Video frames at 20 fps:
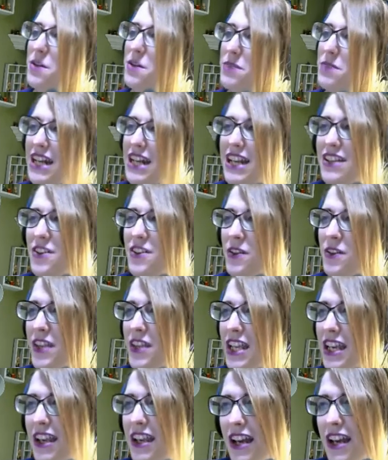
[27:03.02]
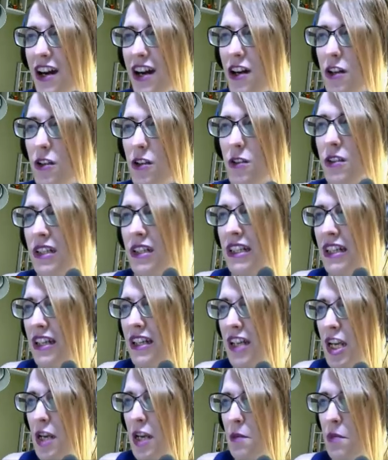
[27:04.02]
but I don't think I'll
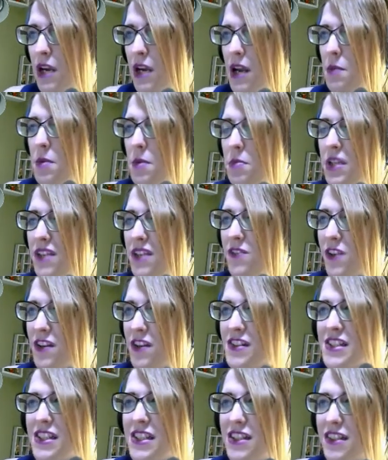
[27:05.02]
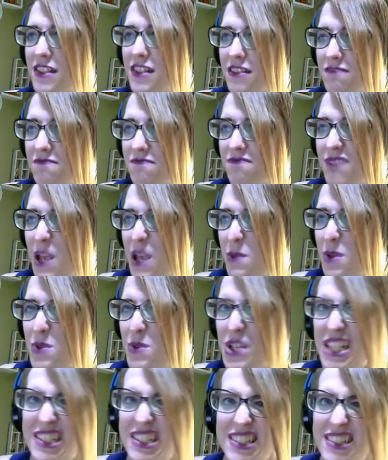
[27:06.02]
probably verse it. Maybe
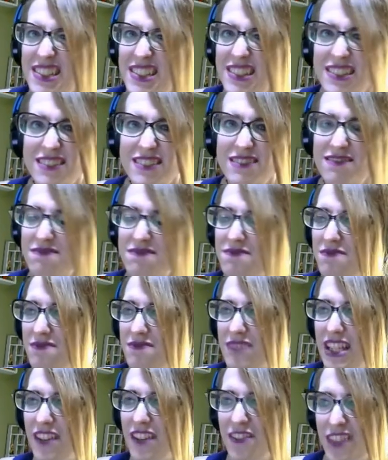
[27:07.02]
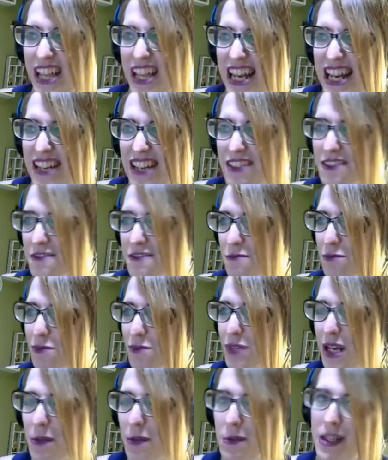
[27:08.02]
once, if that,
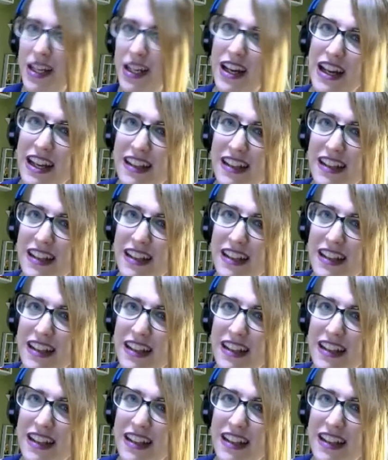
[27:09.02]
probably not.